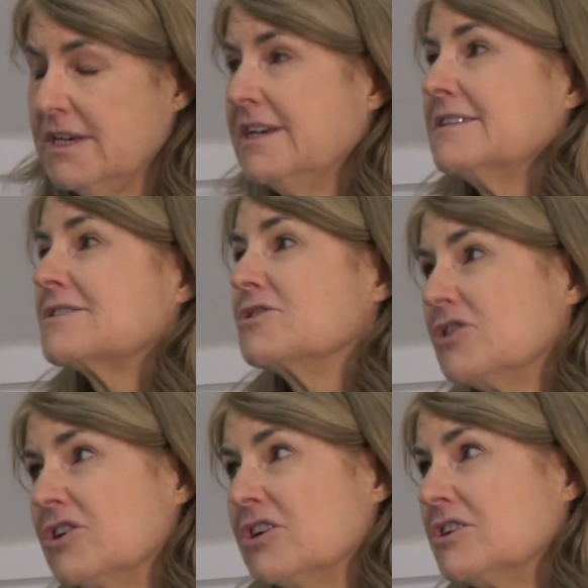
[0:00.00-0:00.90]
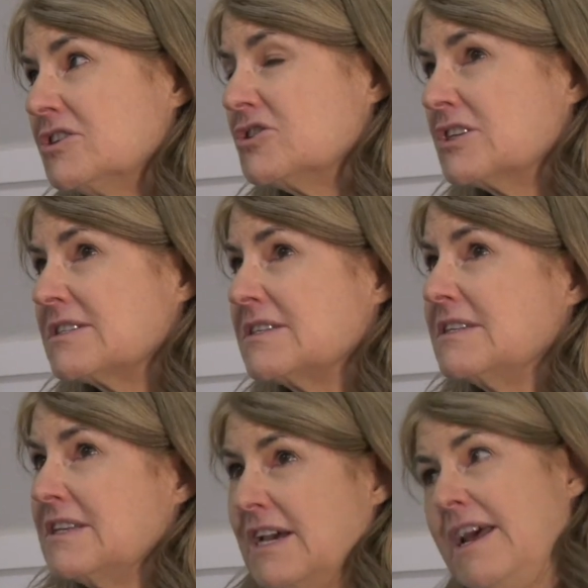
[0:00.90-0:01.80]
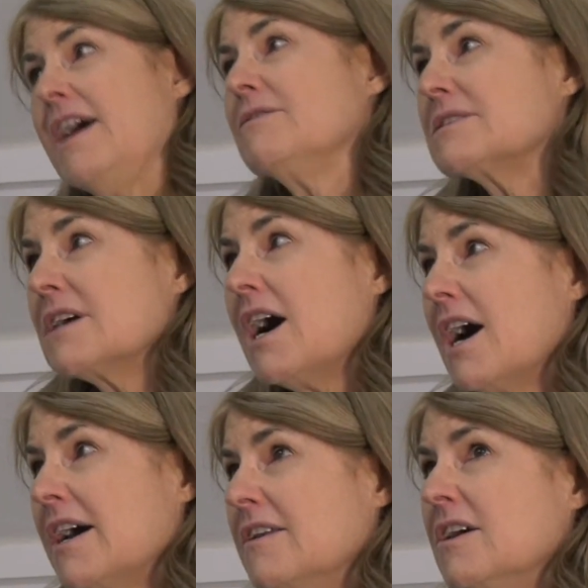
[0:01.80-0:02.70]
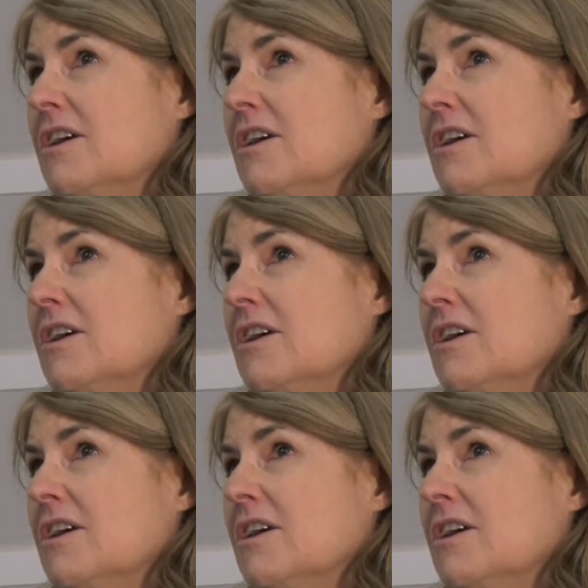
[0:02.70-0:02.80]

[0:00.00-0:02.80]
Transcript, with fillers: it's good to just get outside,